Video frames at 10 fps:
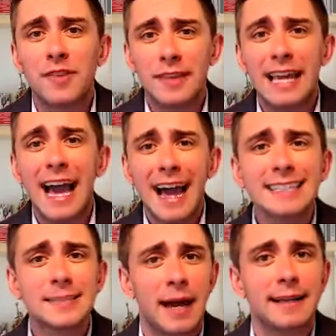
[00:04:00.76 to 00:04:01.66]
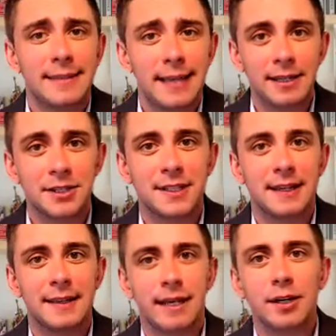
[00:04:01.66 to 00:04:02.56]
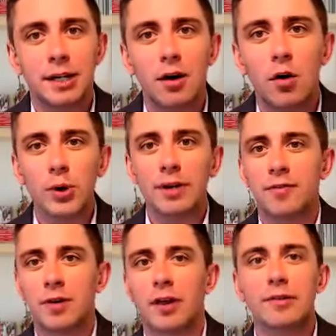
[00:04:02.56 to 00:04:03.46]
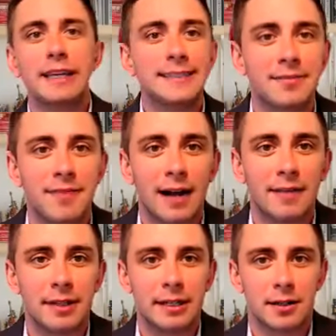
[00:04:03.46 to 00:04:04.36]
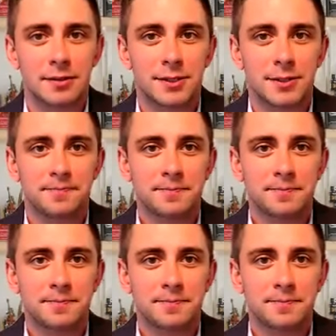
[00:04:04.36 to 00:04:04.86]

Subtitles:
with the expectation that you're going to hold it for at least 5 years.